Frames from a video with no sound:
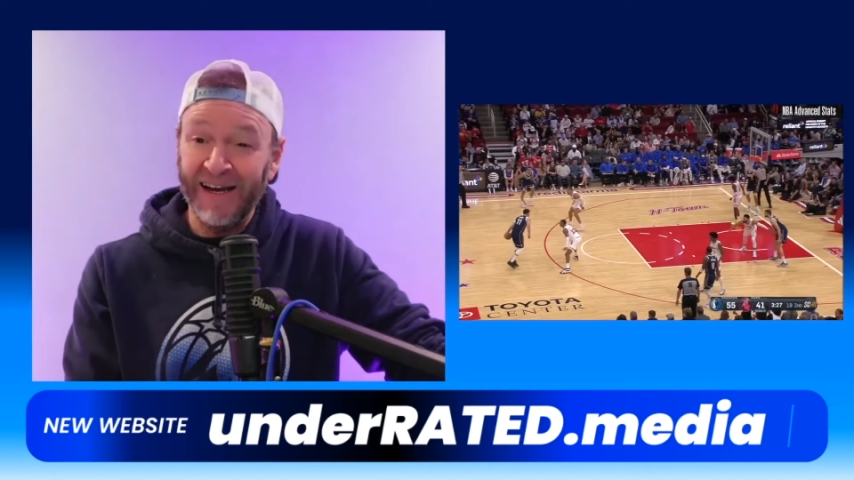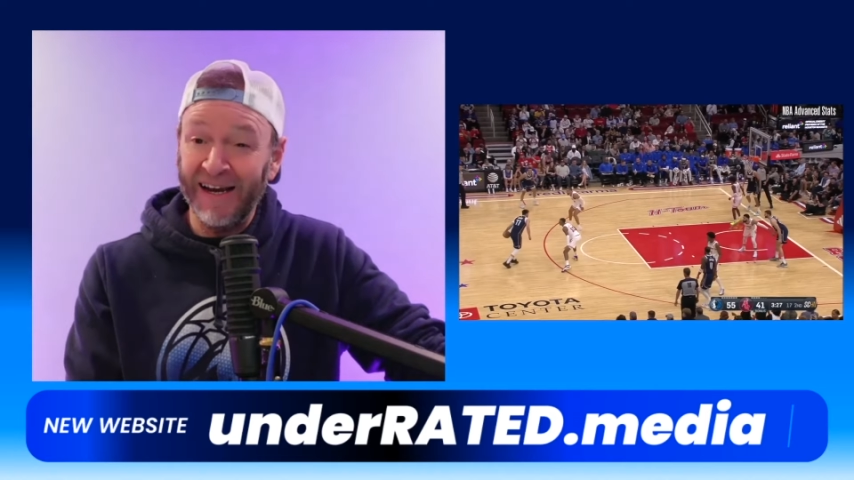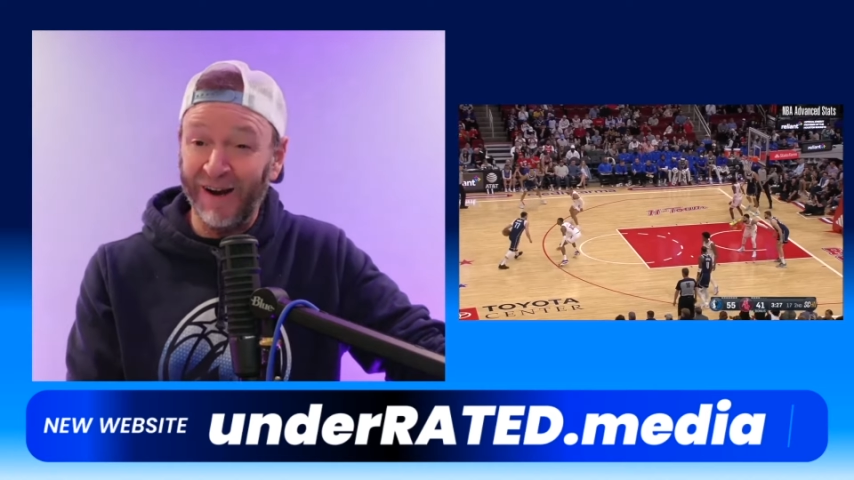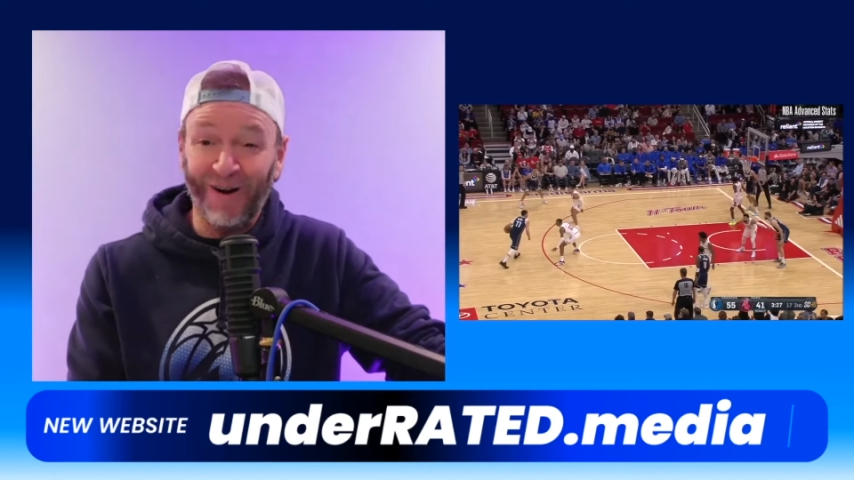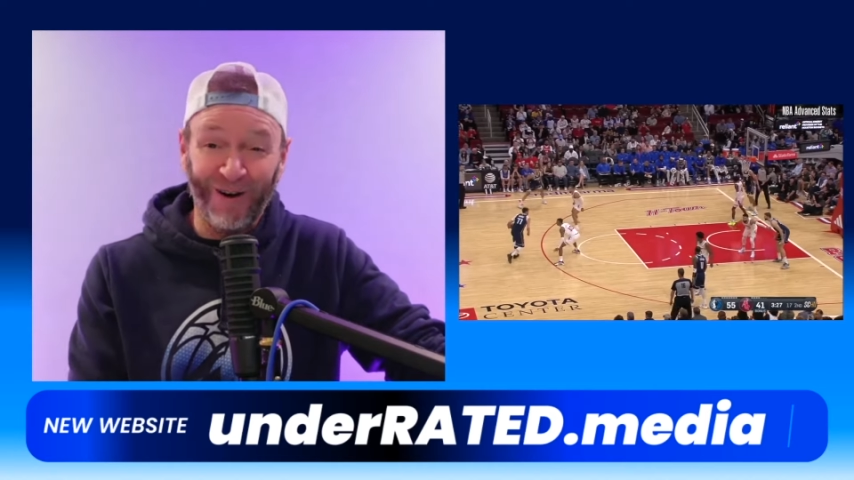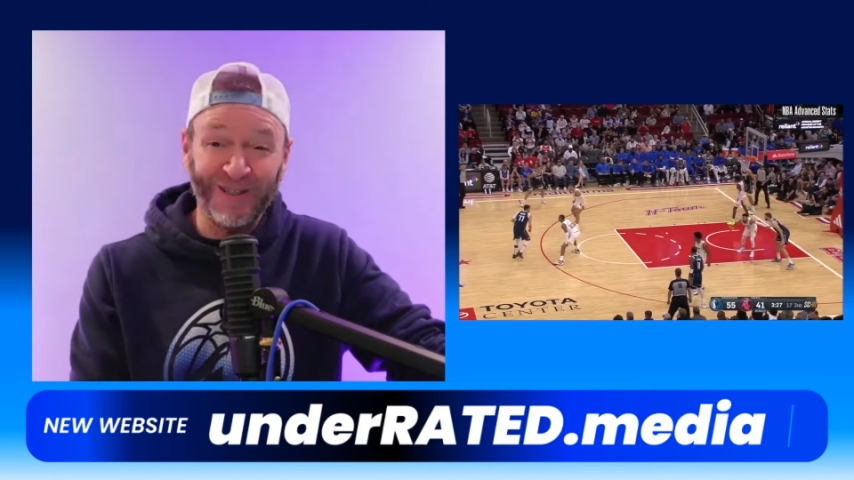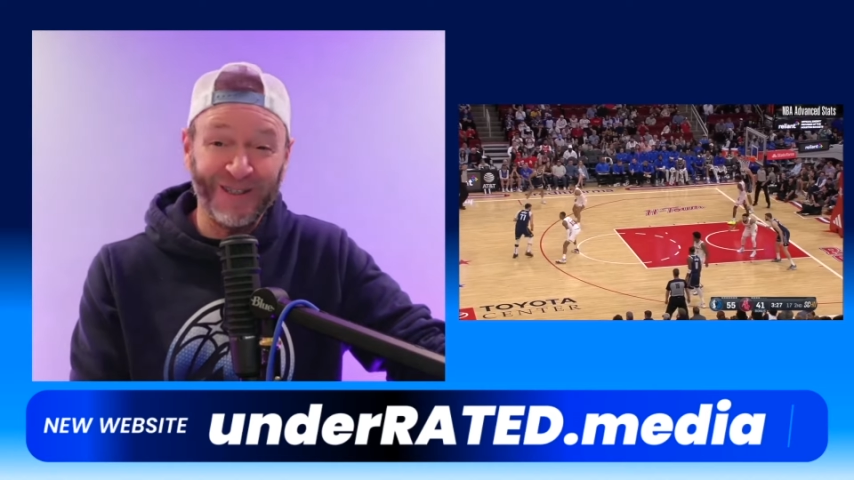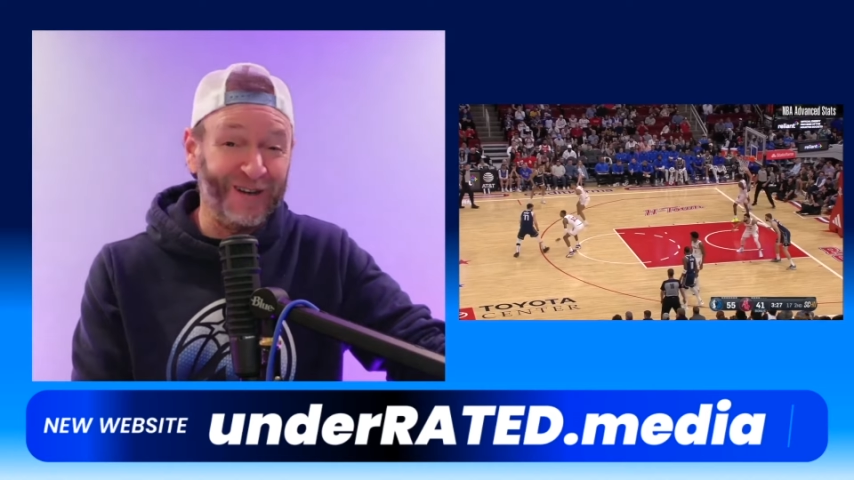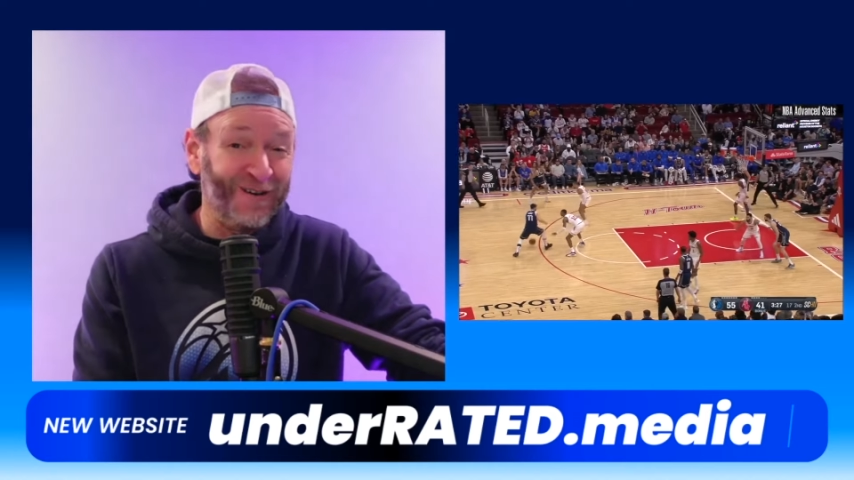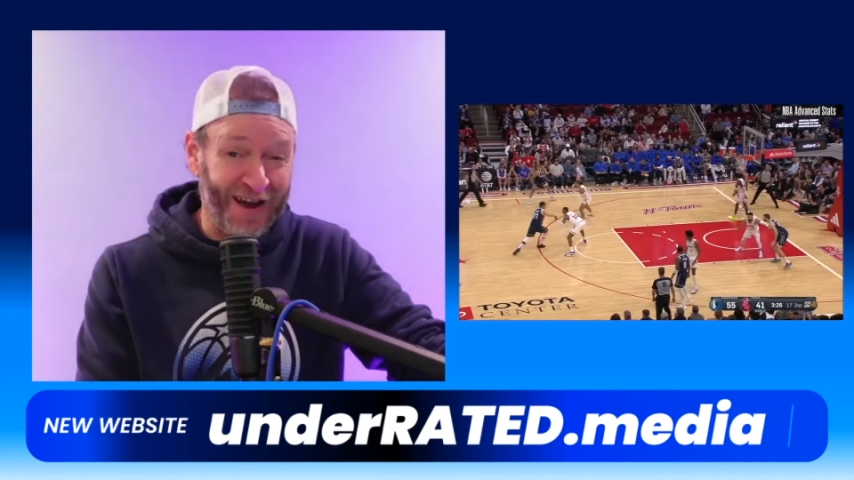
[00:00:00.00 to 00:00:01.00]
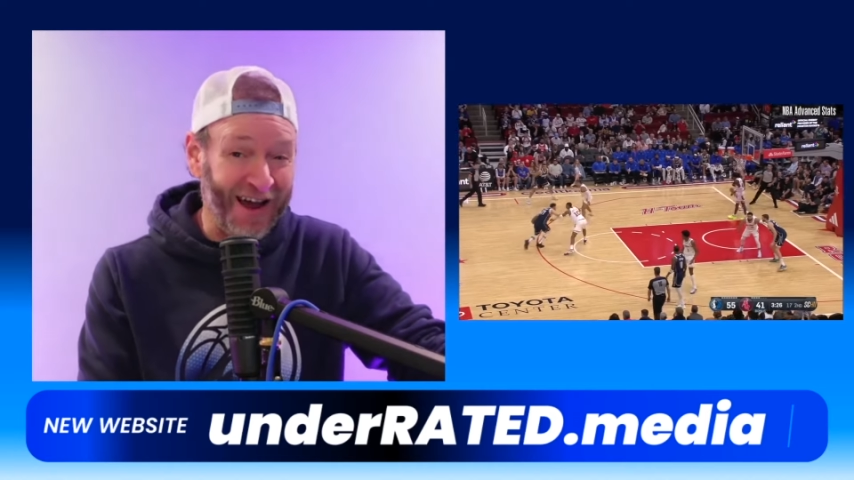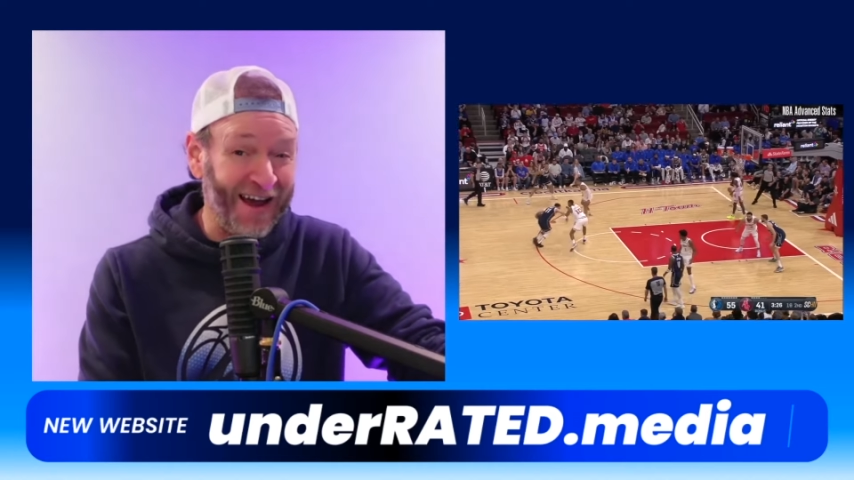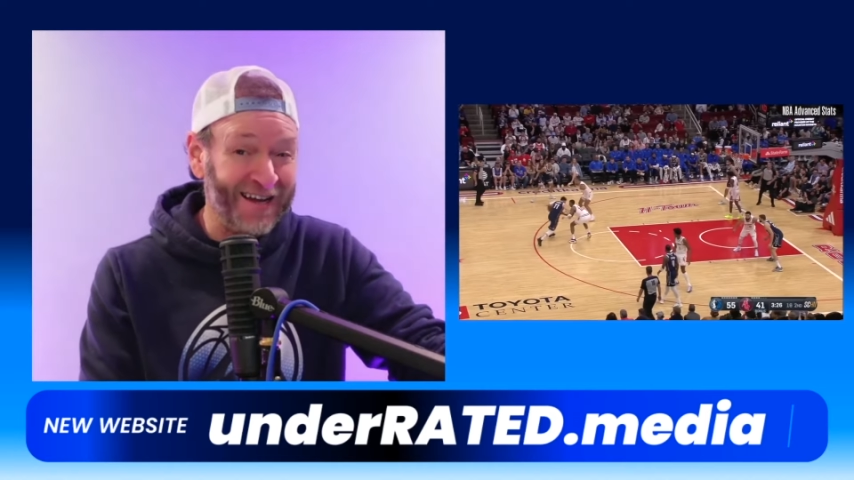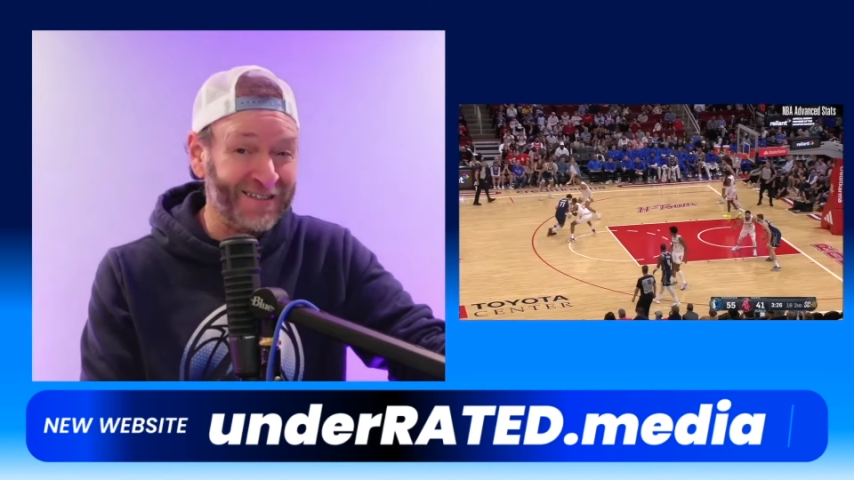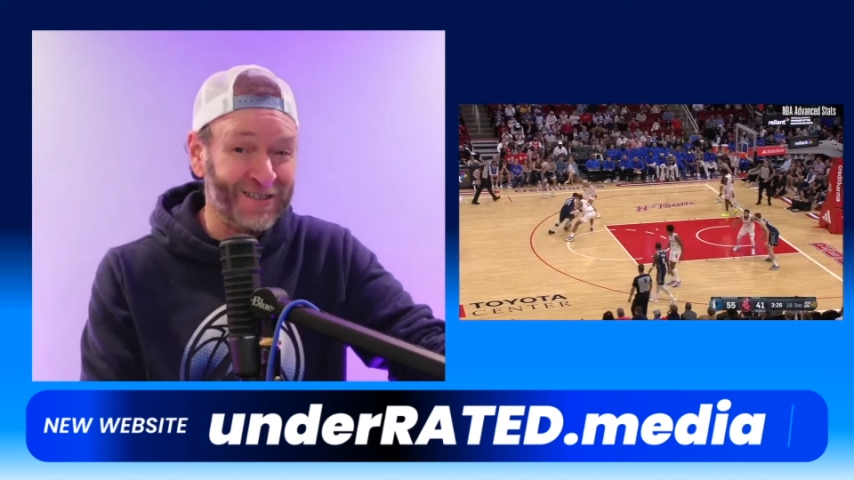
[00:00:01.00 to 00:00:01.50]
it also
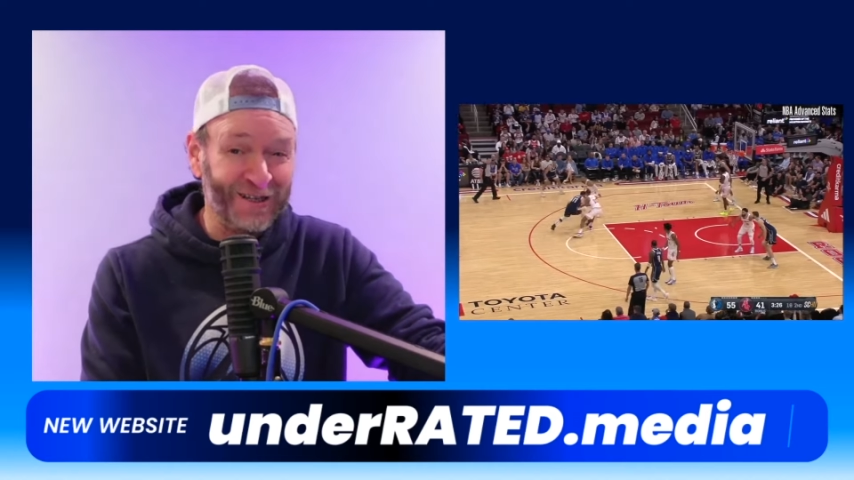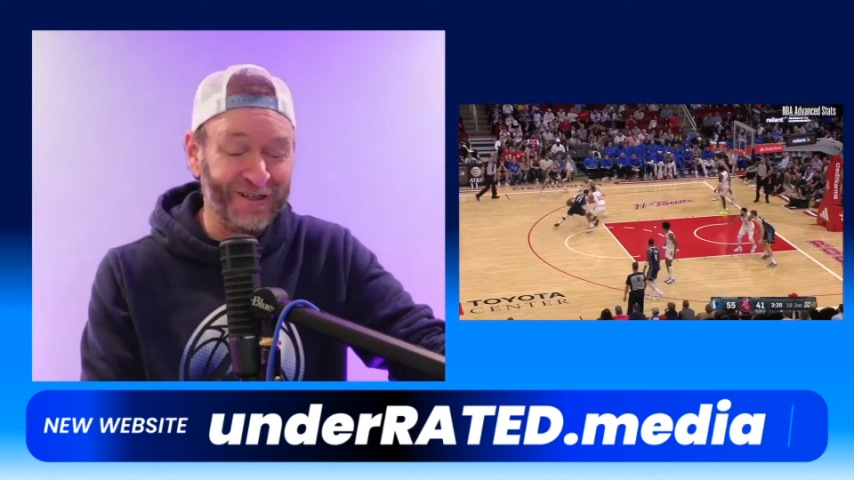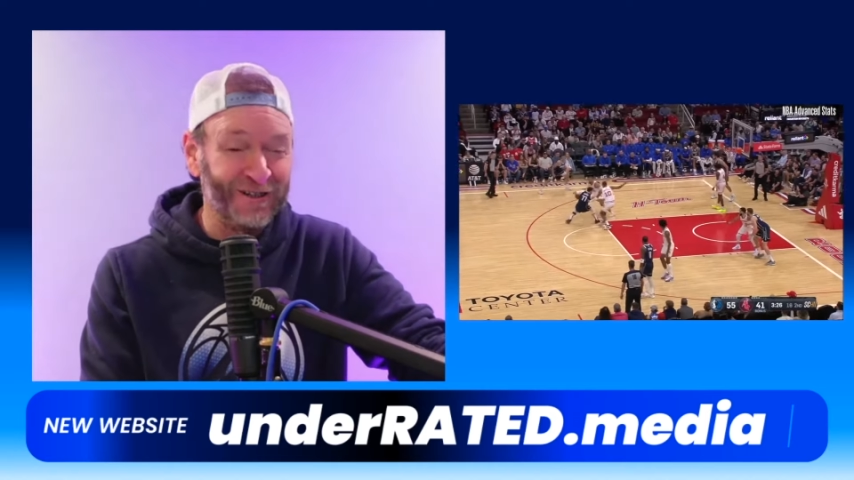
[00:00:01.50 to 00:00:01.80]
has the